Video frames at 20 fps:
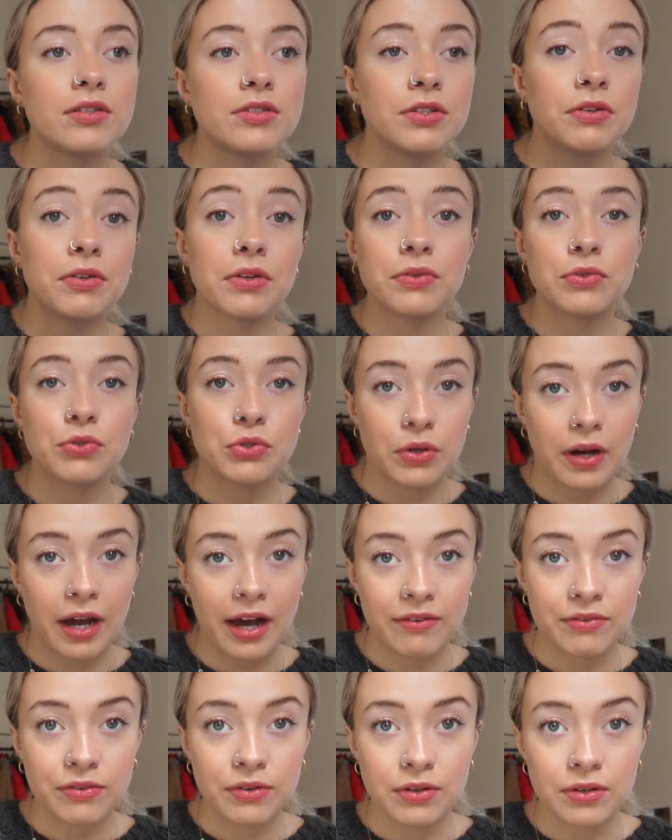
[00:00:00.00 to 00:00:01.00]
Do You
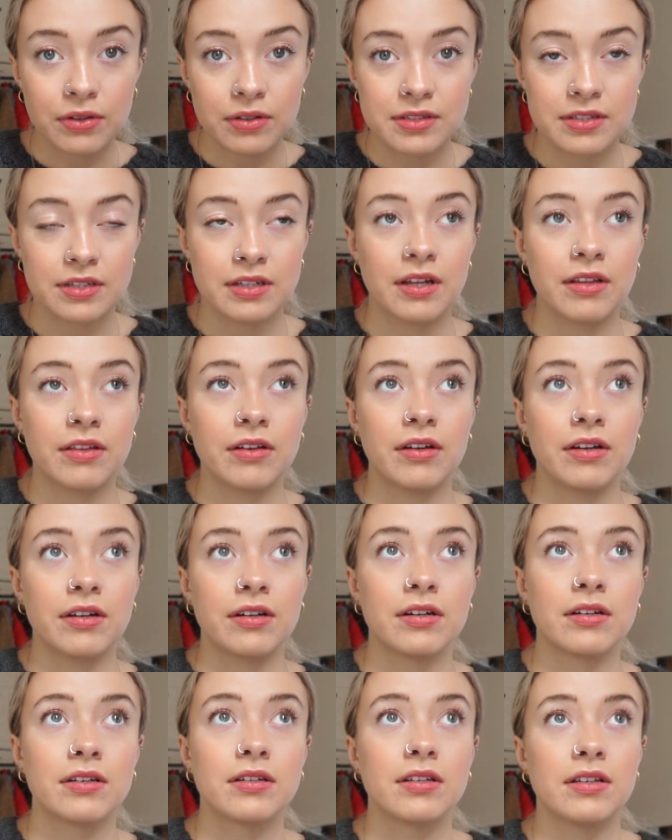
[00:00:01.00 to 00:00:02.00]
Travel is
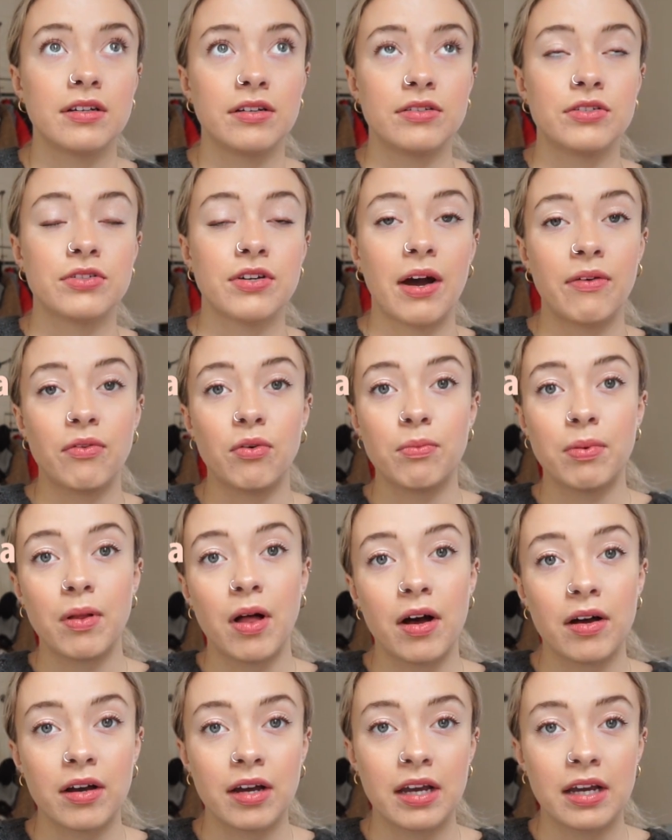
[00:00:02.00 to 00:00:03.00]
another, they're a travel
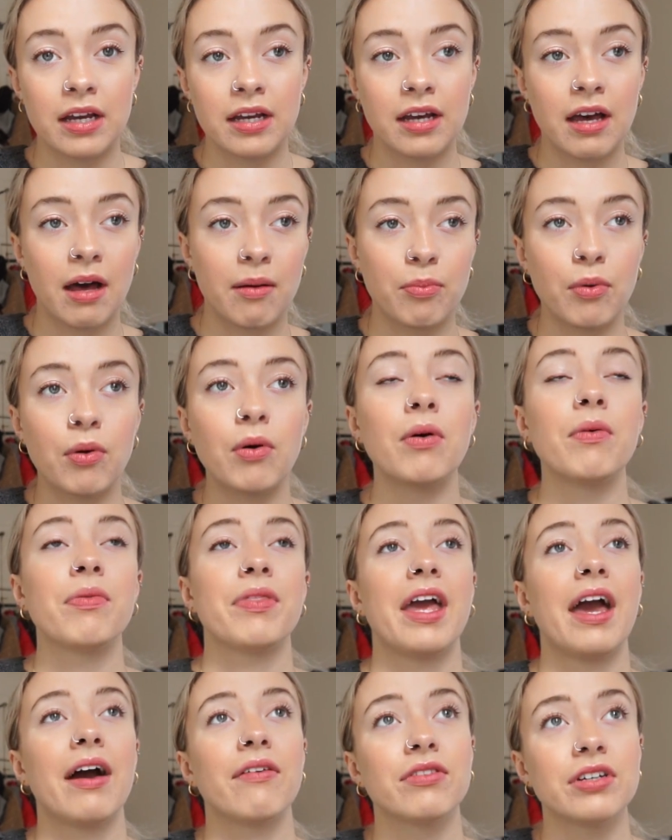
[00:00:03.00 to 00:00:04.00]
blogging couple.
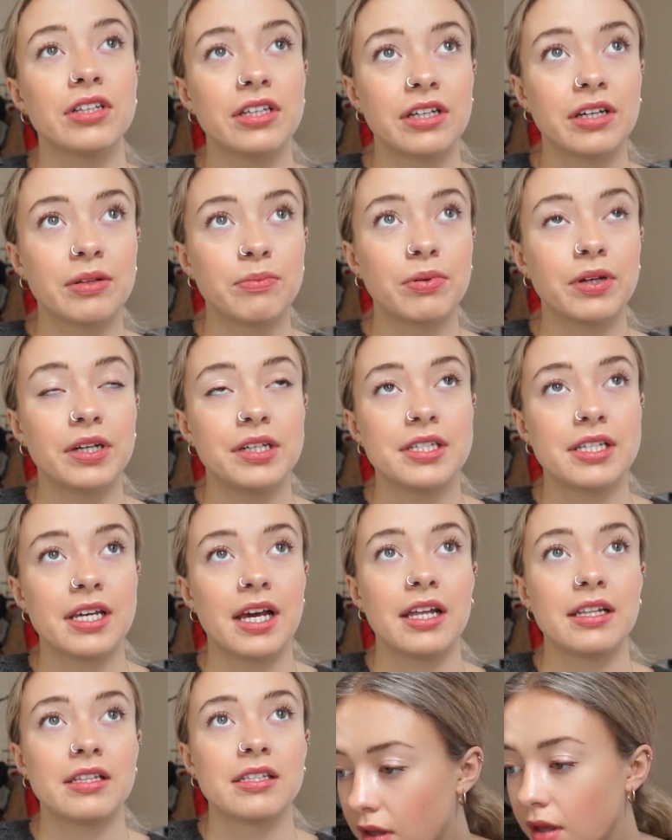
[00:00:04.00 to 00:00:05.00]
They have really good
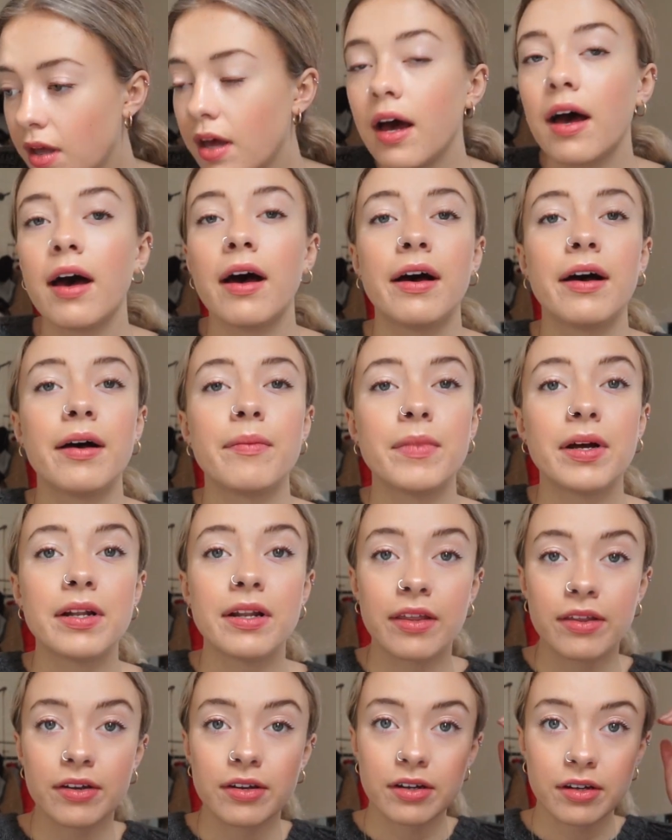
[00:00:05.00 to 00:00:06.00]
presets.
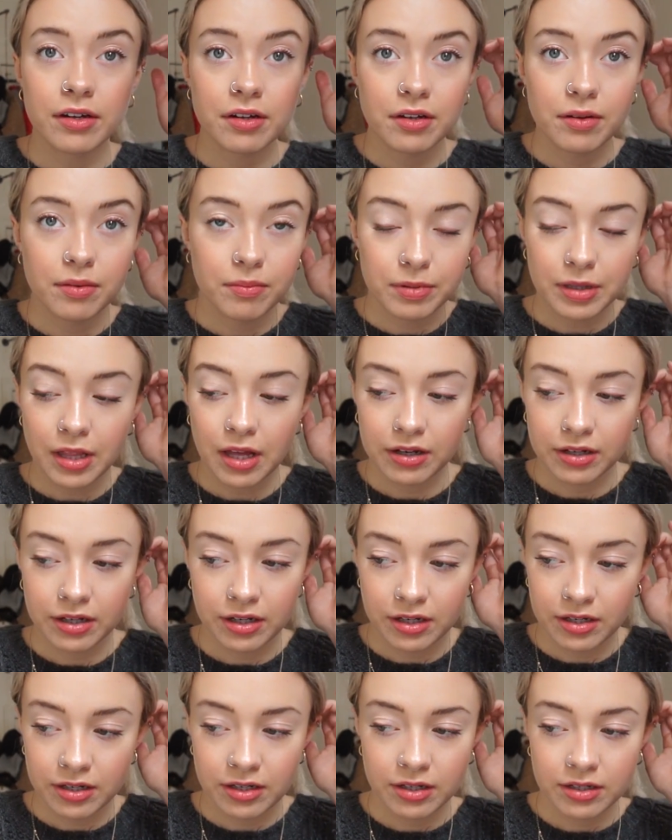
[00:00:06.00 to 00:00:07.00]
Another
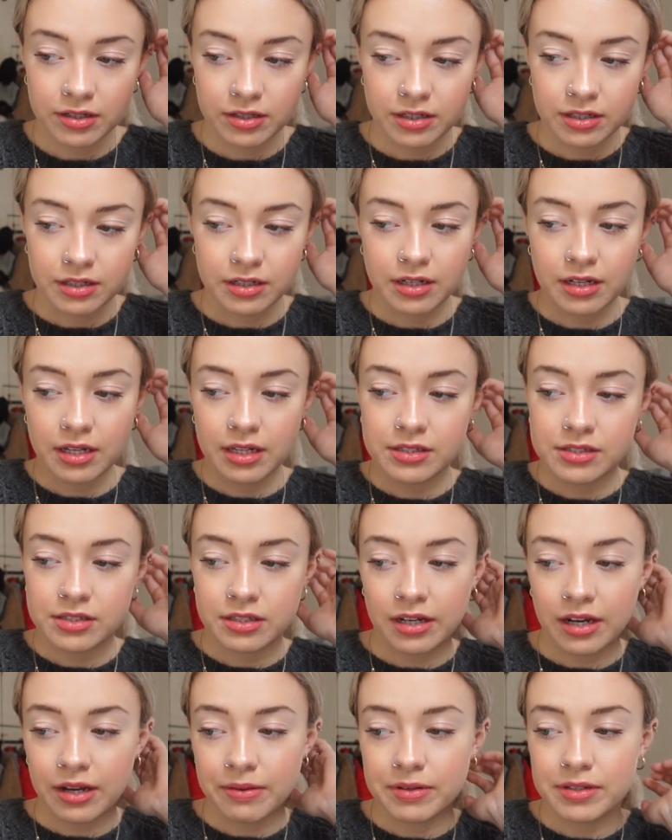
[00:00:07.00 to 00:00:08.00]
blogger, her
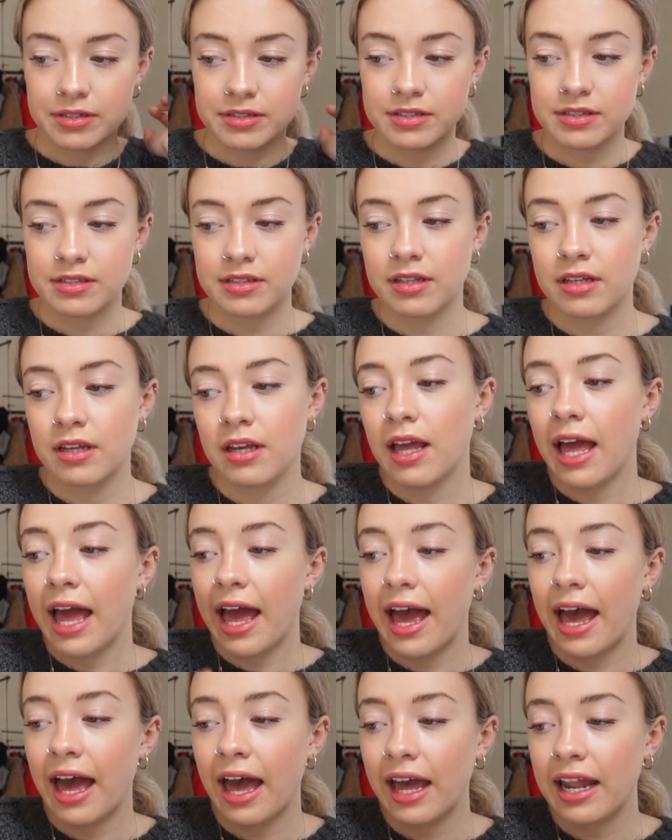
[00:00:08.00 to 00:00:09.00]
Instagram is
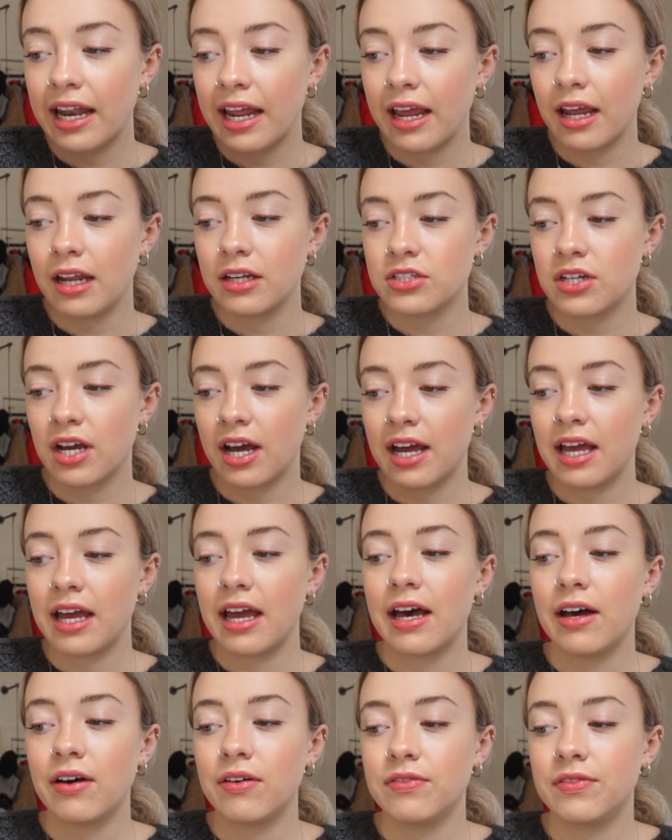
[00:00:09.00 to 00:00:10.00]
at
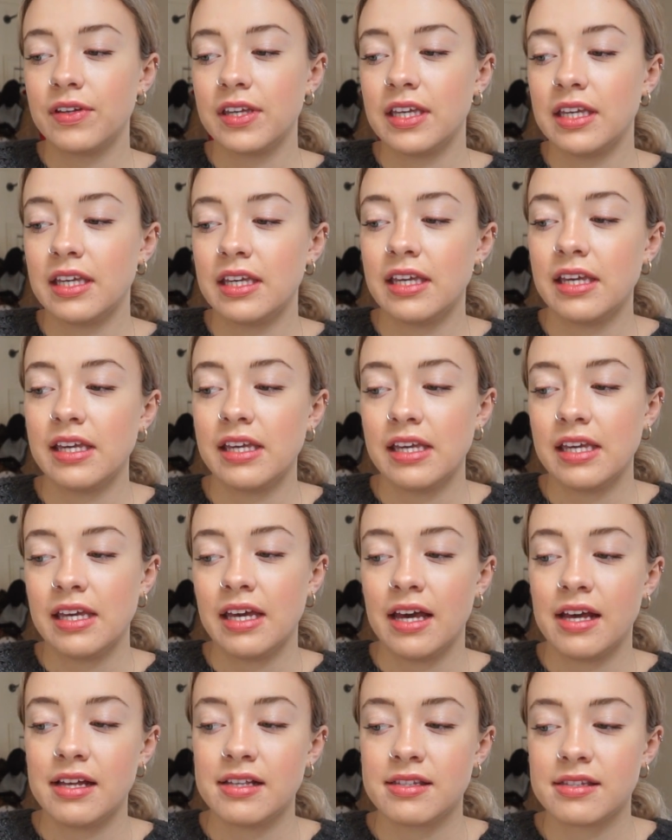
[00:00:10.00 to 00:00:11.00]
Hilvees.